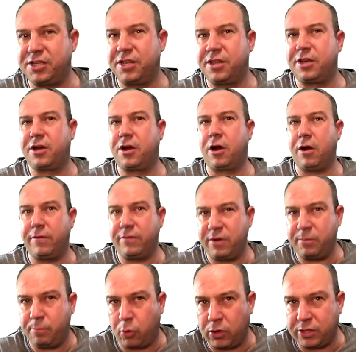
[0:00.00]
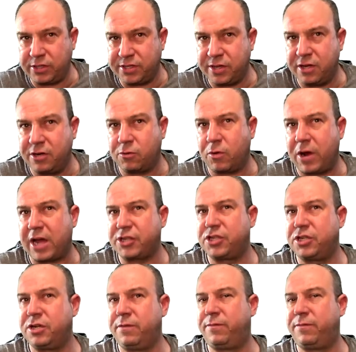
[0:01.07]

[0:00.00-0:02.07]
to the curve and points in the direction of